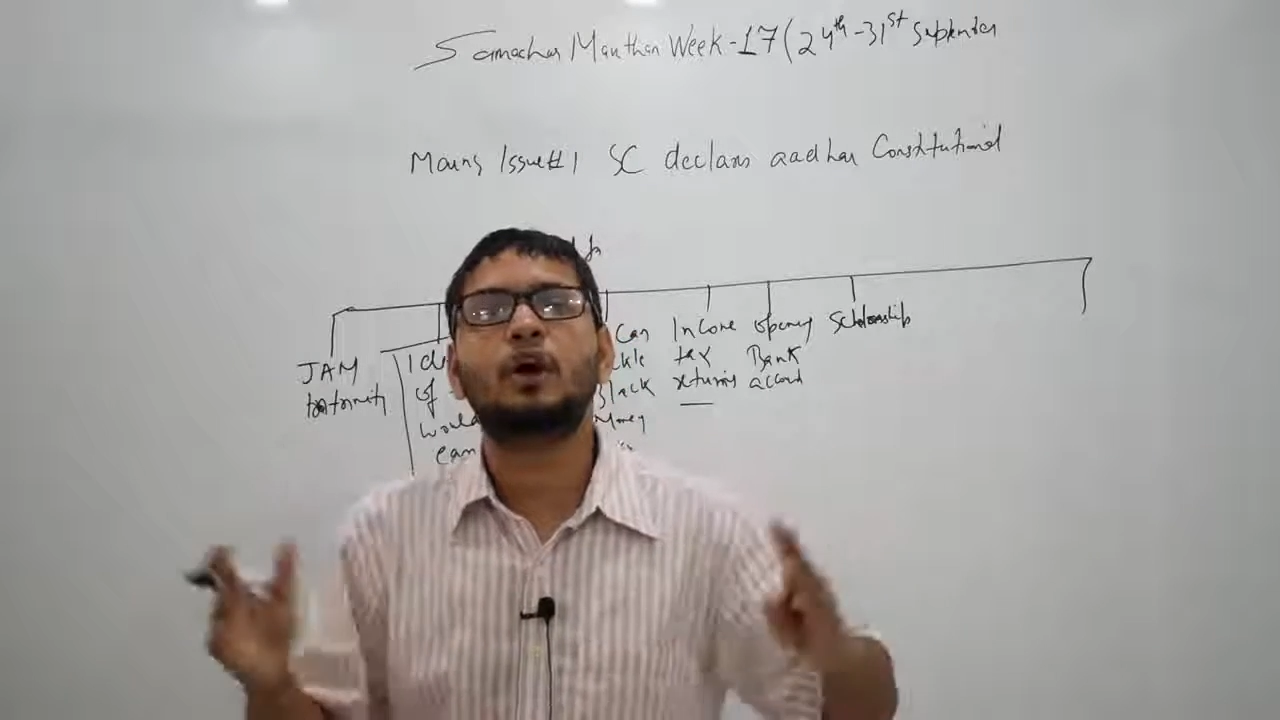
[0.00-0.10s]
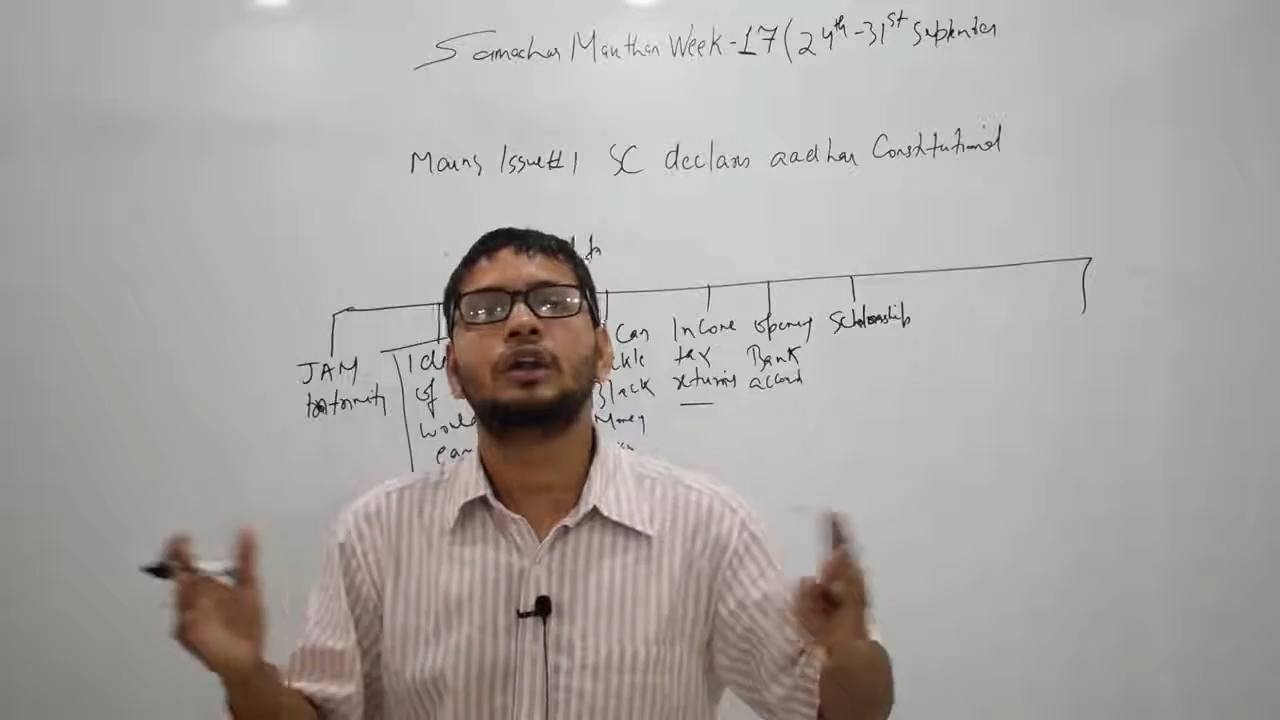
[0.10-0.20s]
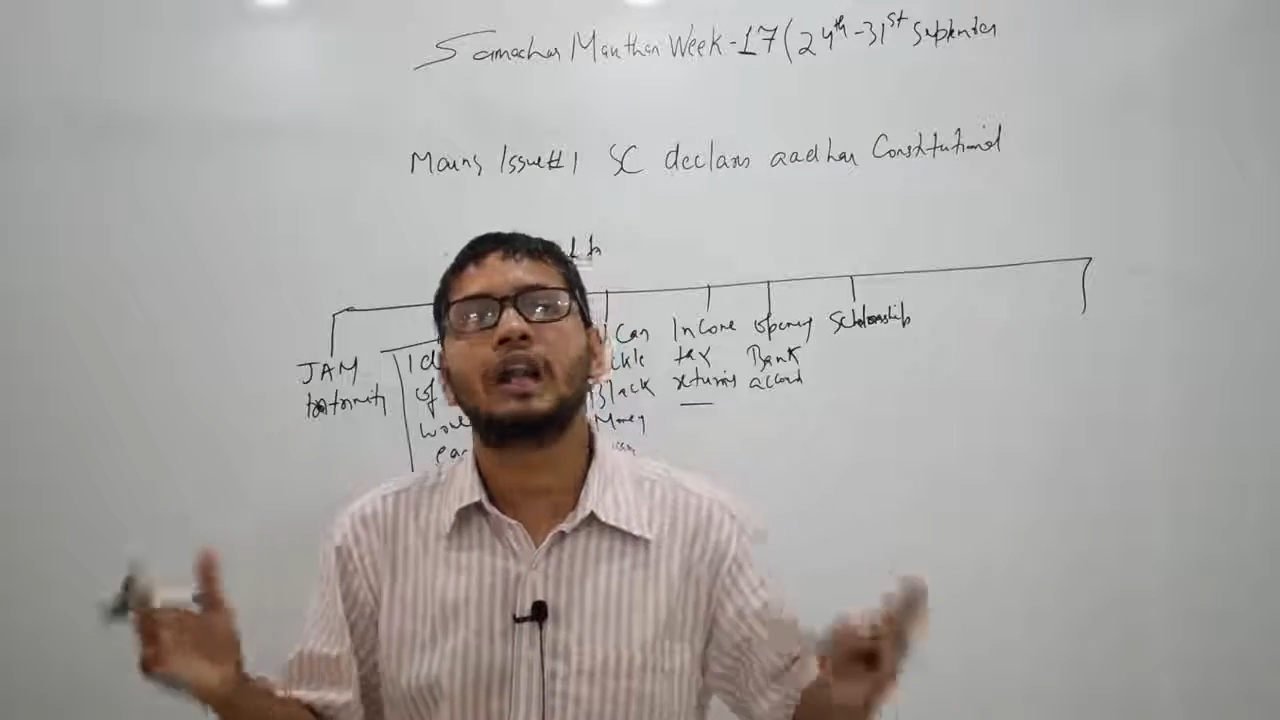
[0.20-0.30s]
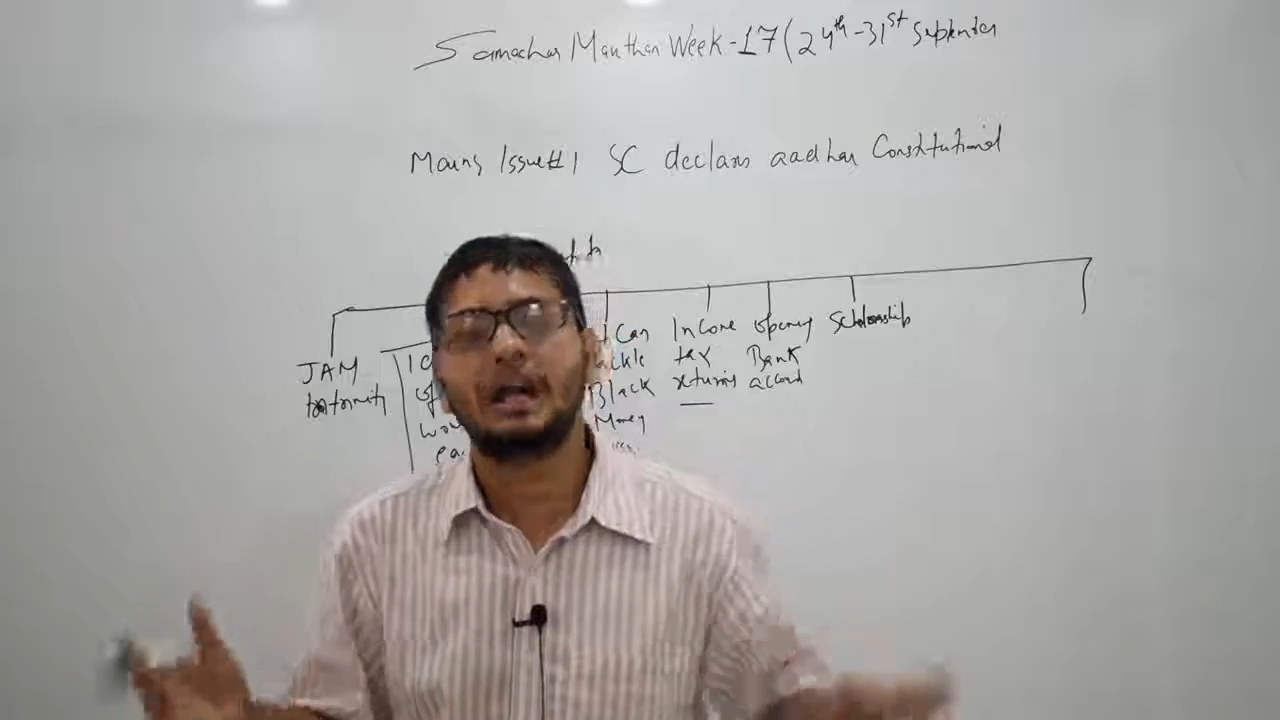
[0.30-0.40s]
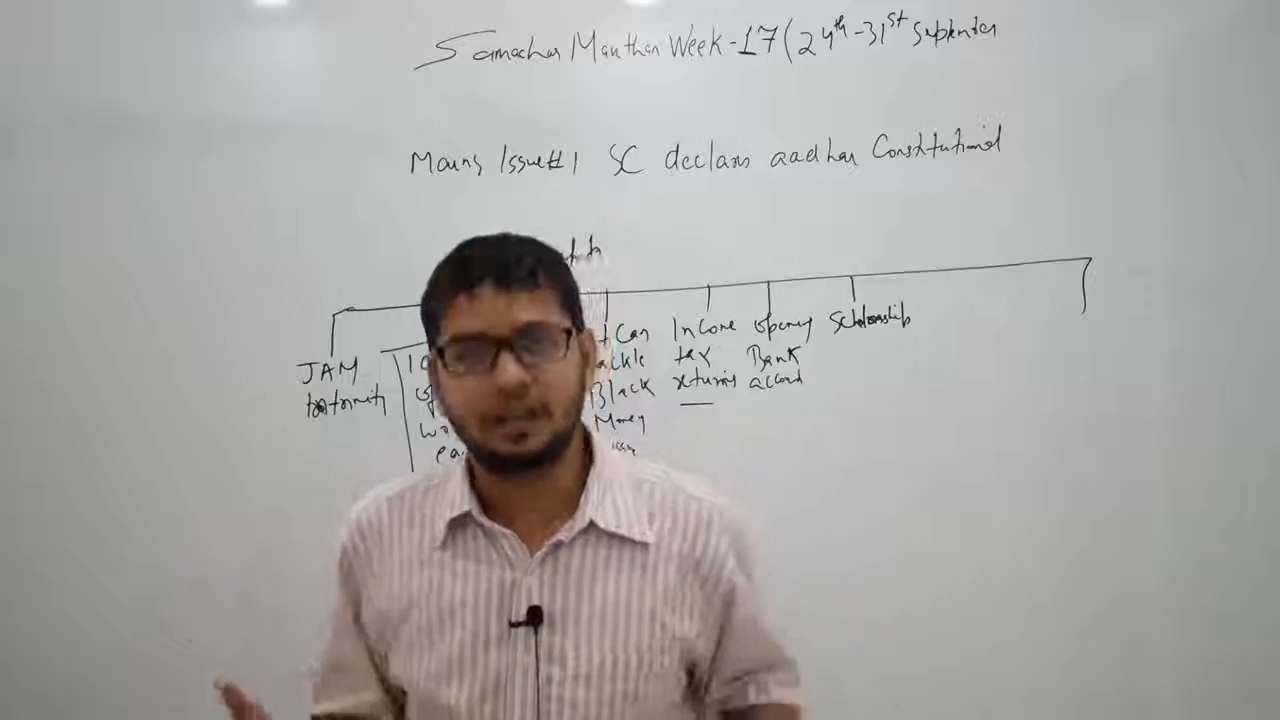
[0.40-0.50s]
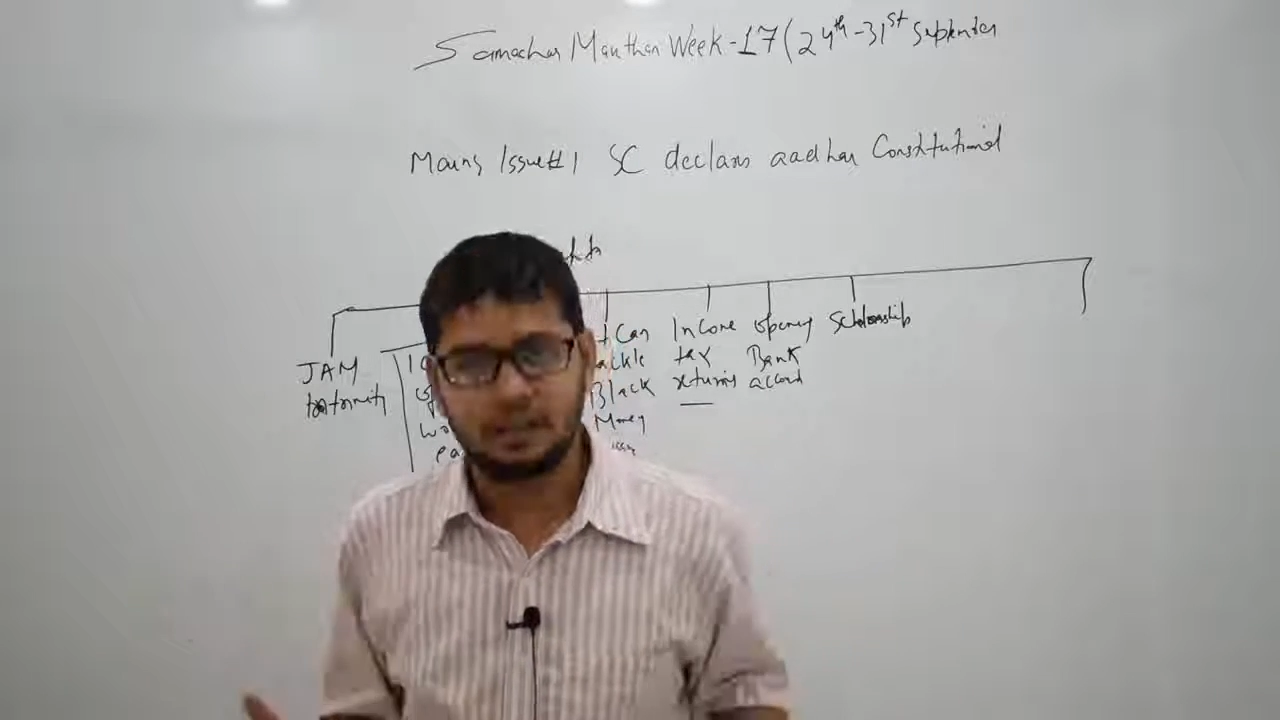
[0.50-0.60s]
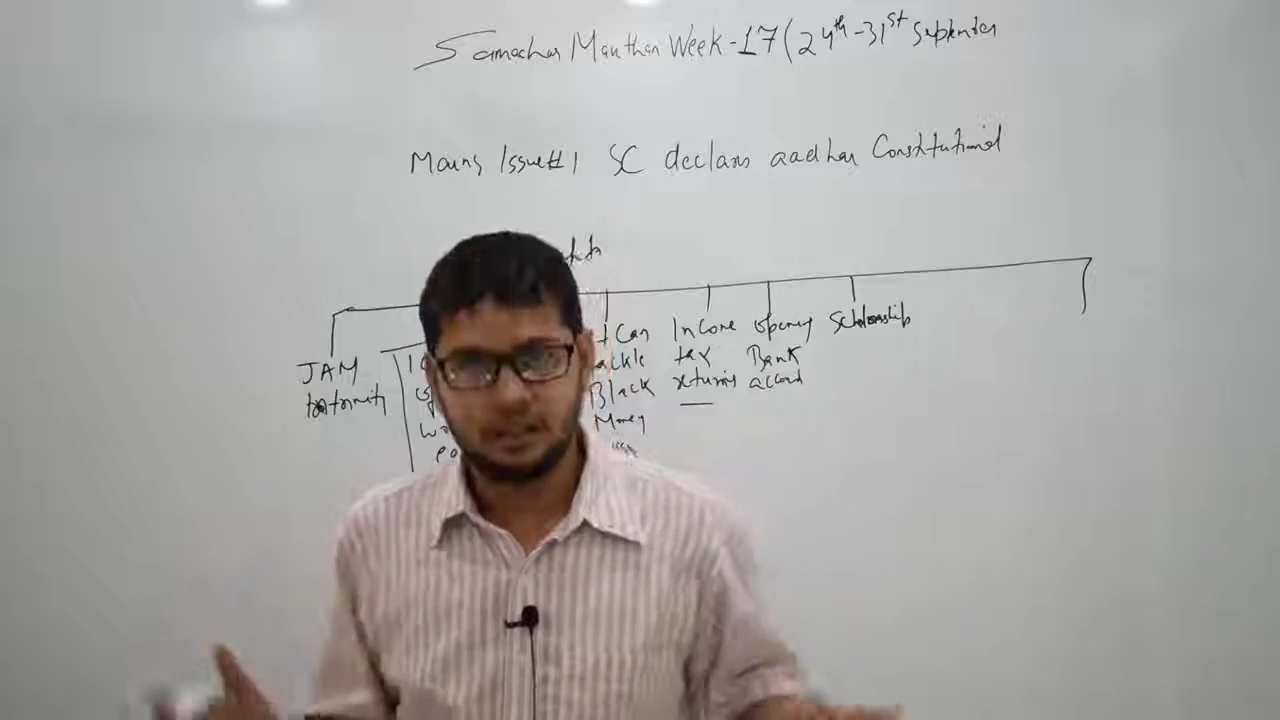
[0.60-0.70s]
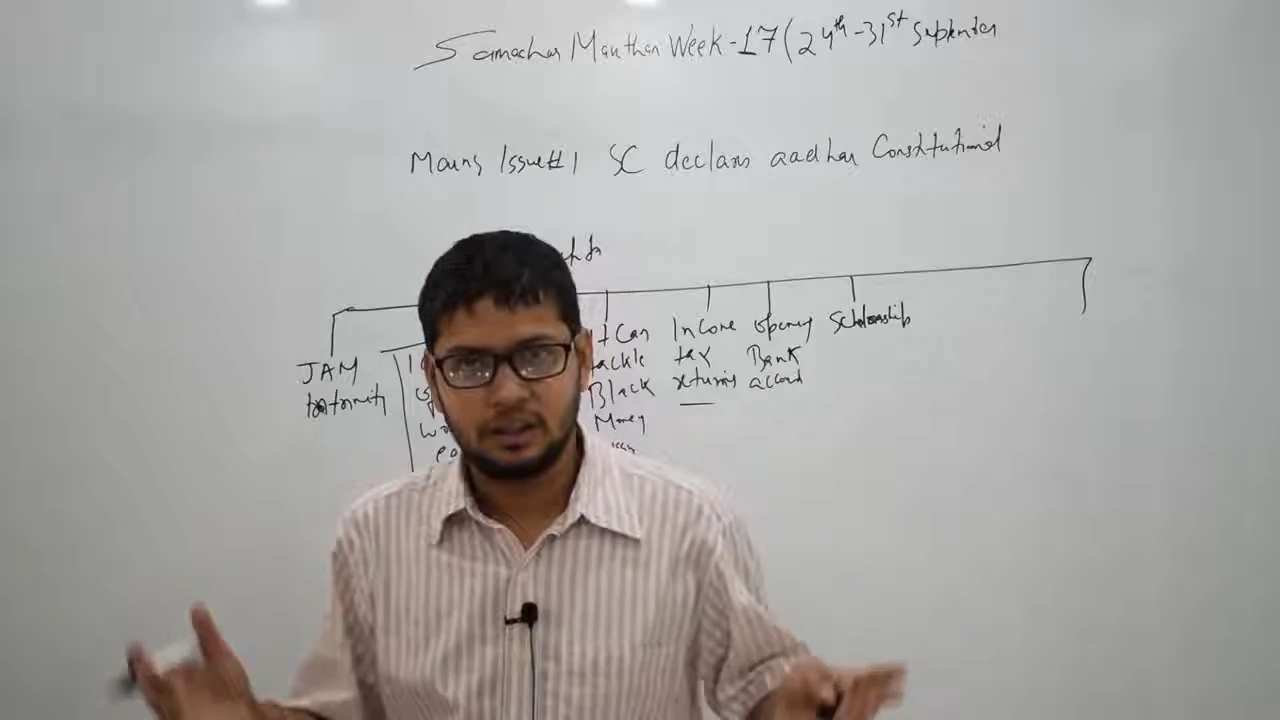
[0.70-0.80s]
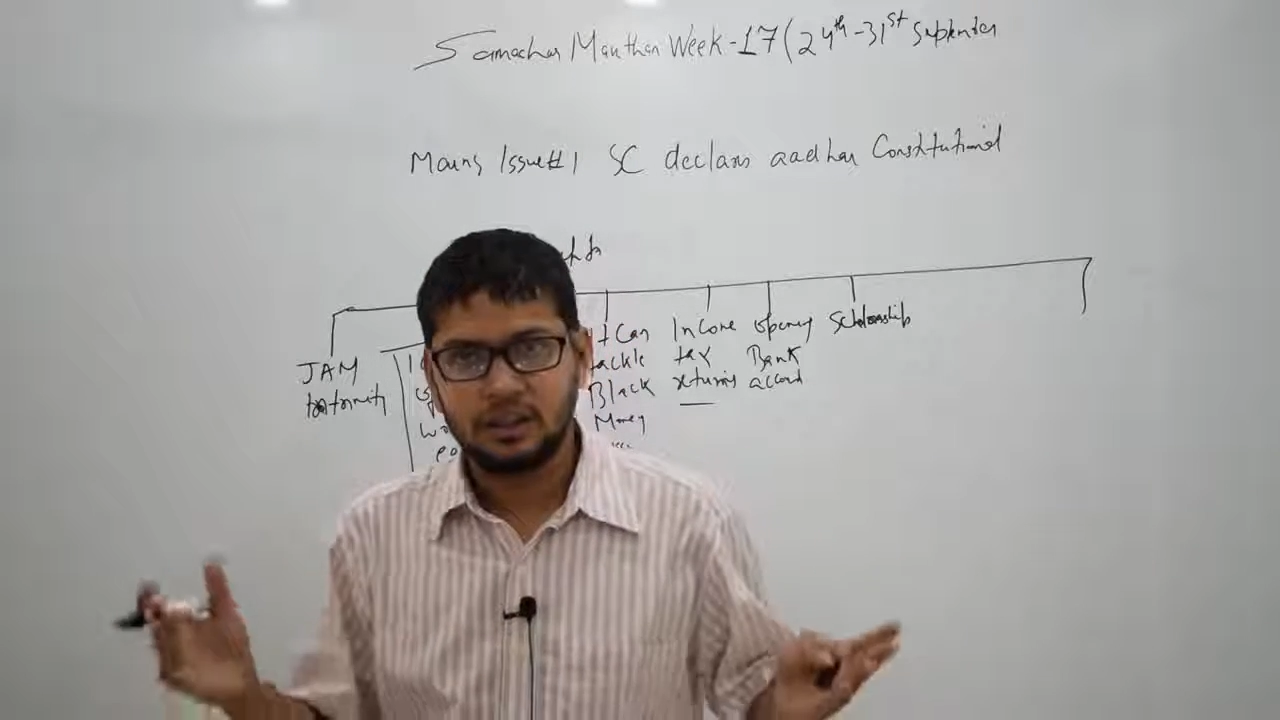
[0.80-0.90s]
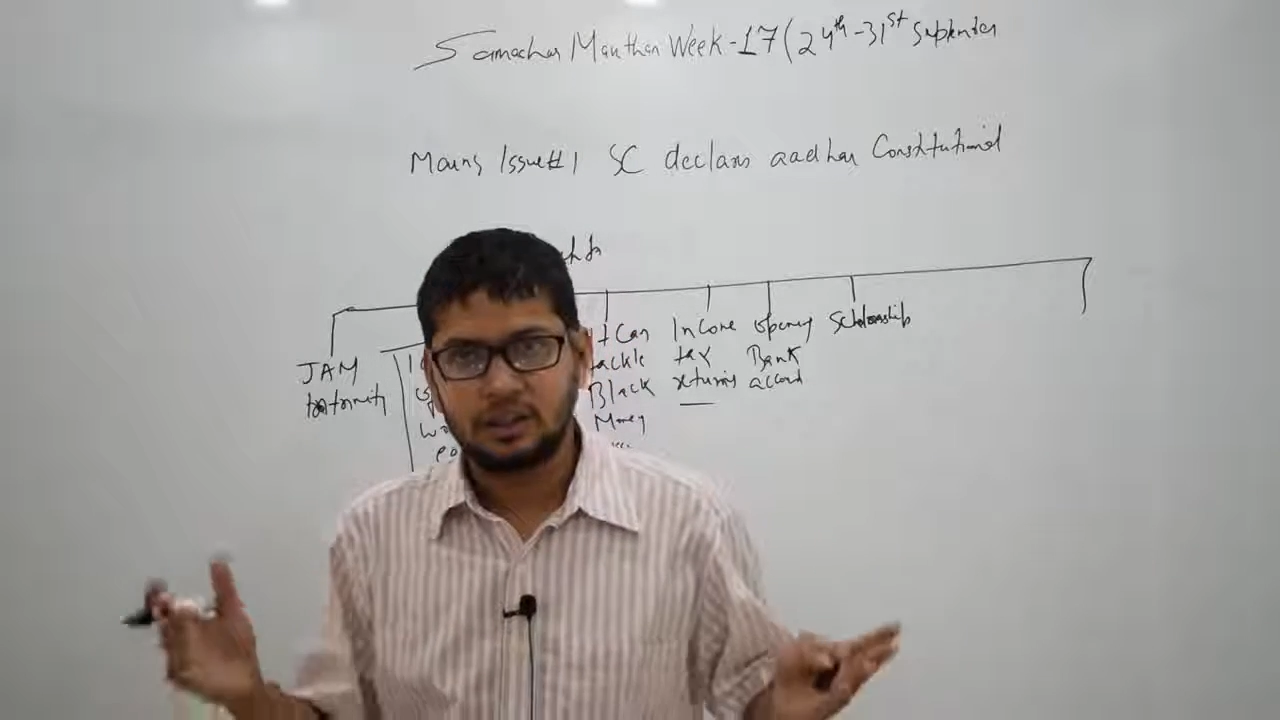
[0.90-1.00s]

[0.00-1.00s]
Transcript: online.